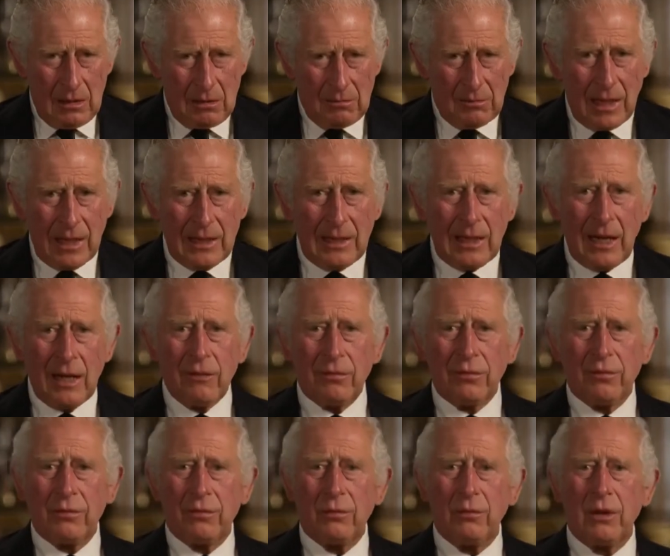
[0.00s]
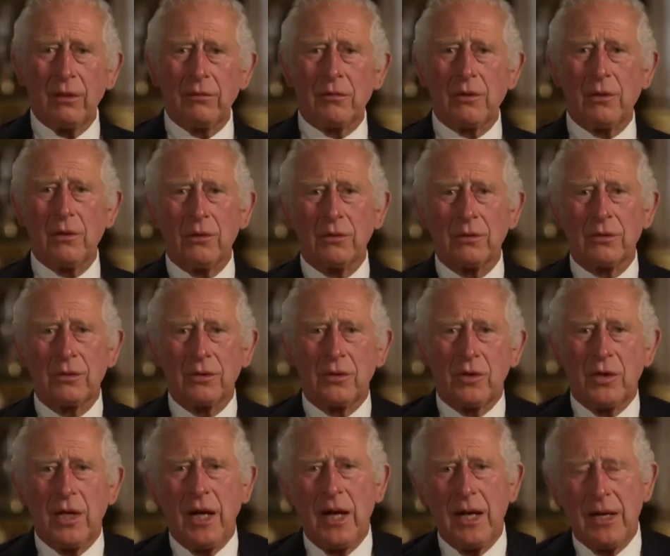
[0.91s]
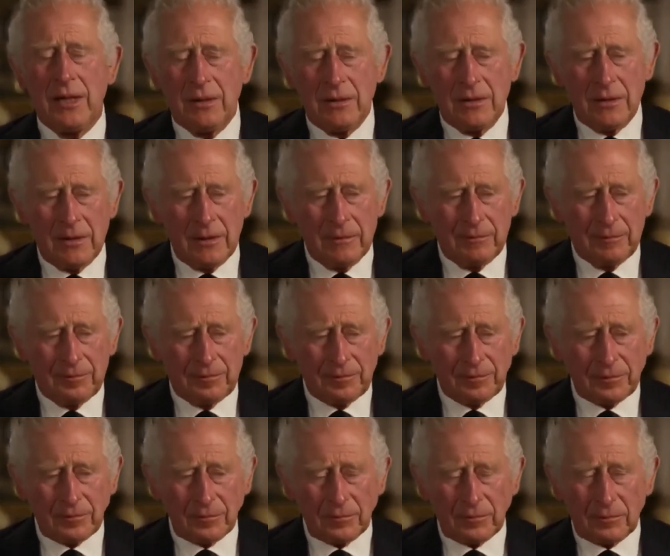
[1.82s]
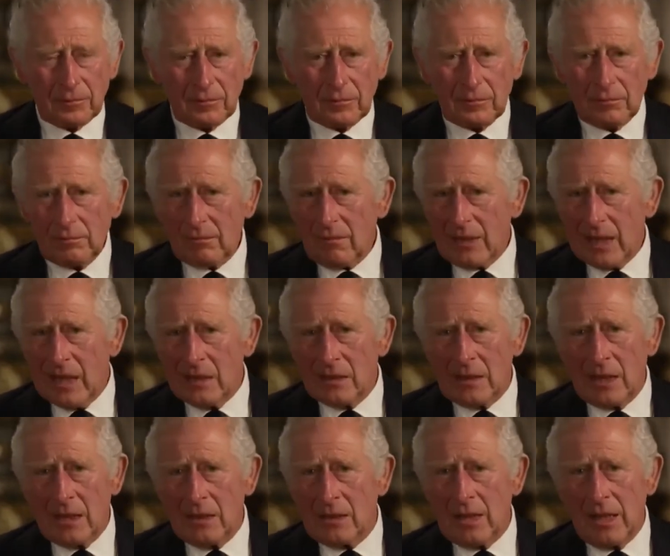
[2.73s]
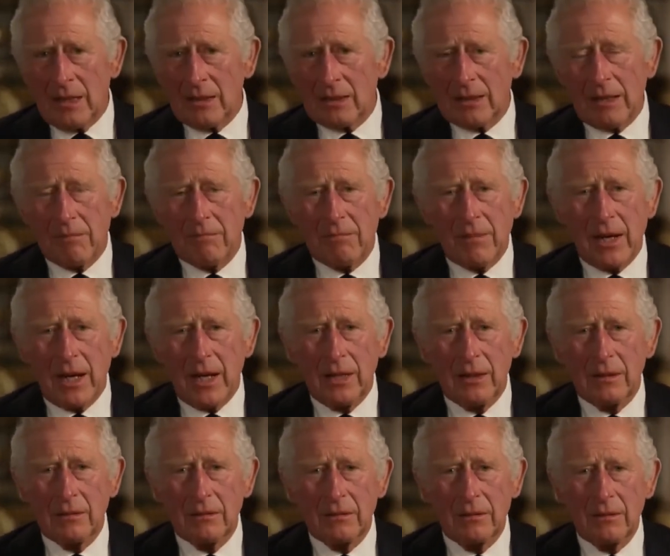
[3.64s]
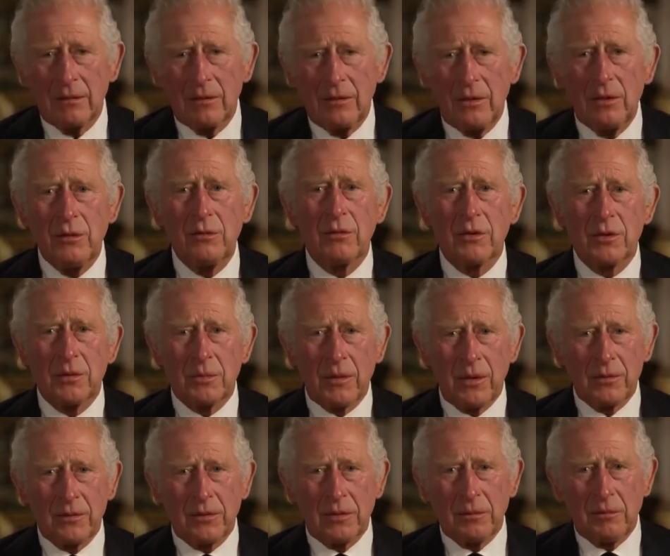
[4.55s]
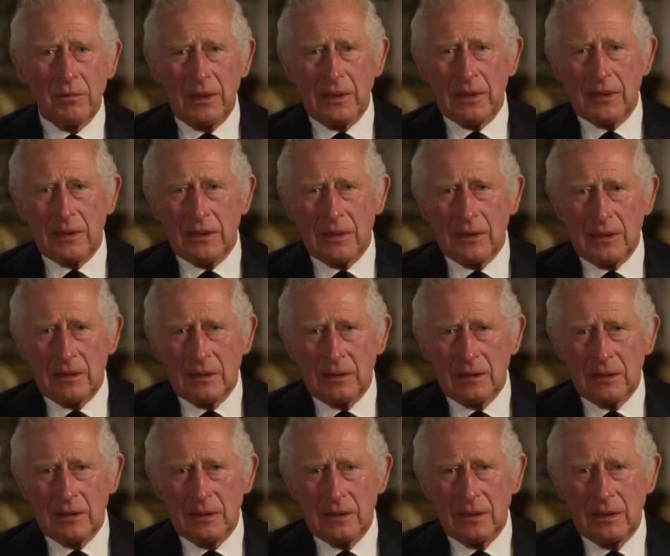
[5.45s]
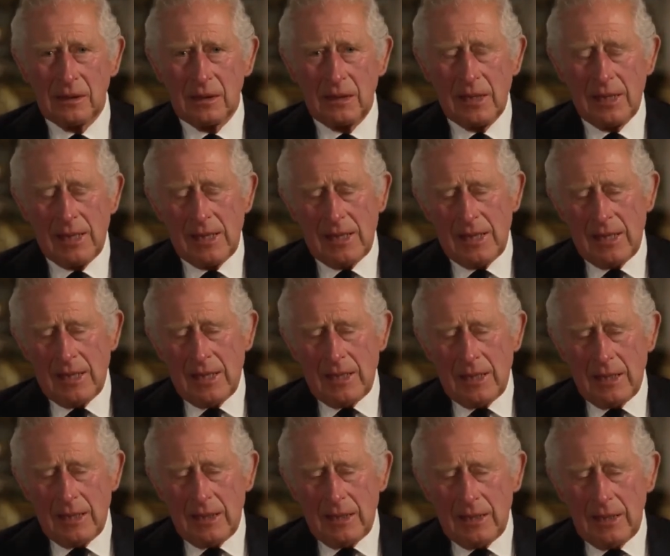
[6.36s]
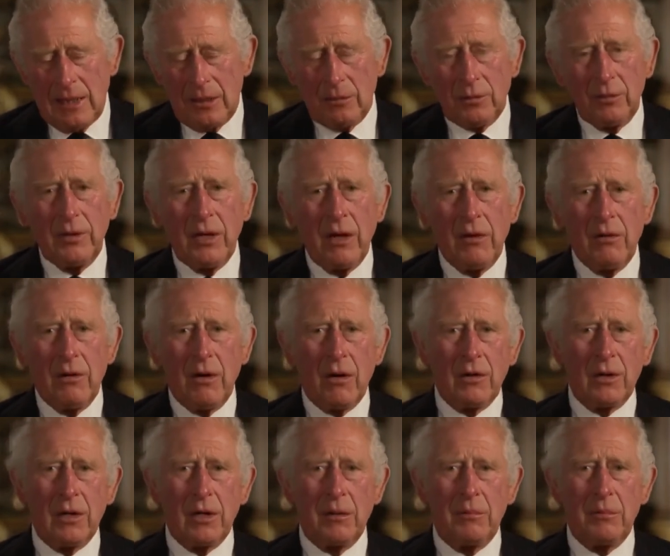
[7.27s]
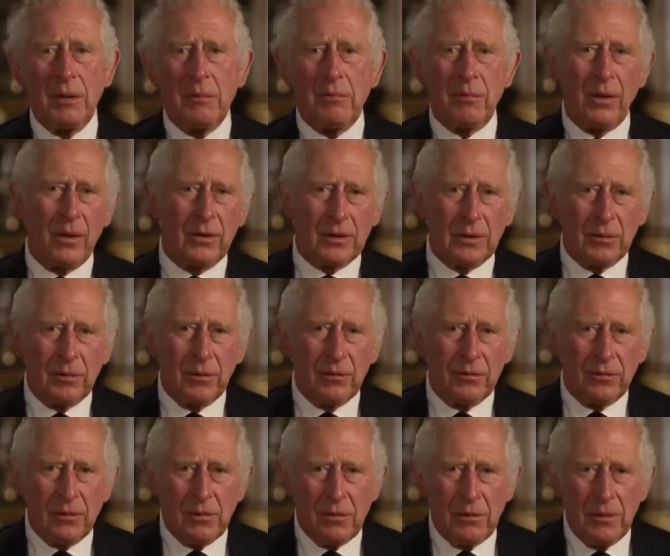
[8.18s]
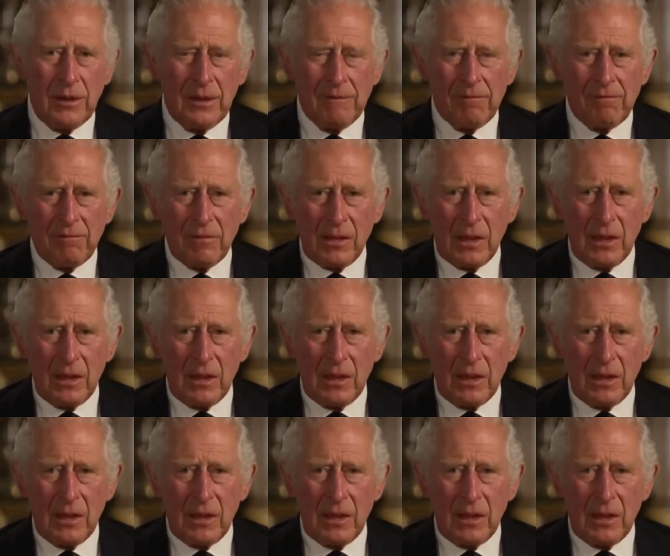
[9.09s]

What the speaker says: My life will, of course, change as I take up my new responsibilities. It will no longer be possible for me